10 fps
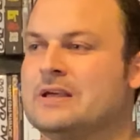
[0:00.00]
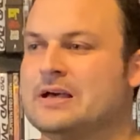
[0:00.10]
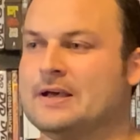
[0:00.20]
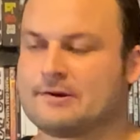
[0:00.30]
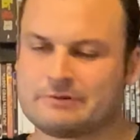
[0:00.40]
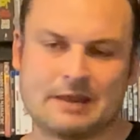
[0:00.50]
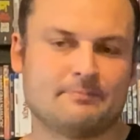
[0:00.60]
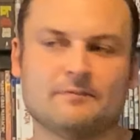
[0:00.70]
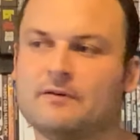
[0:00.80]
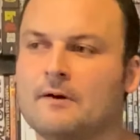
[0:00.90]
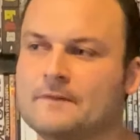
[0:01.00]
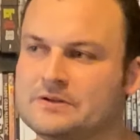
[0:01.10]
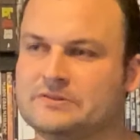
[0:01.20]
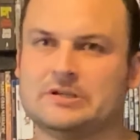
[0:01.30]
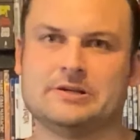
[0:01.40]
Uh, great
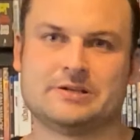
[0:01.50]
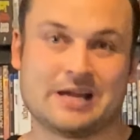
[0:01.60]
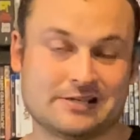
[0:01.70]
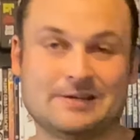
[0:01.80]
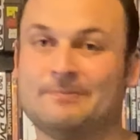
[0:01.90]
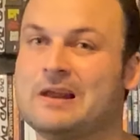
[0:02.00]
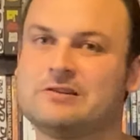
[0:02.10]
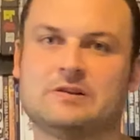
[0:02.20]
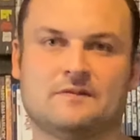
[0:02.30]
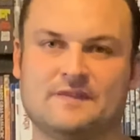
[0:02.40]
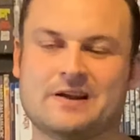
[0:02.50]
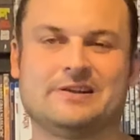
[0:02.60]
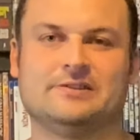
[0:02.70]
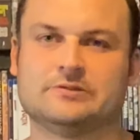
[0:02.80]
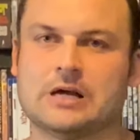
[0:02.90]
performances. You get to see plenty of
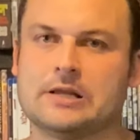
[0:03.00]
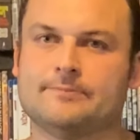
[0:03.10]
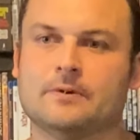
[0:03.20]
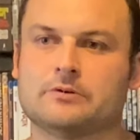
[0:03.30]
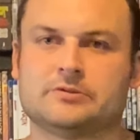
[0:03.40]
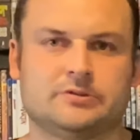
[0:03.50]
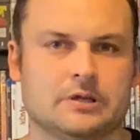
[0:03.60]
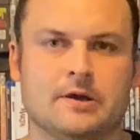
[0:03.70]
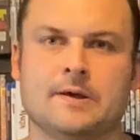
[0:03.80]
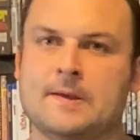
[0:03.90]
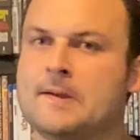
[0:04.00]
Frankenstein's monster.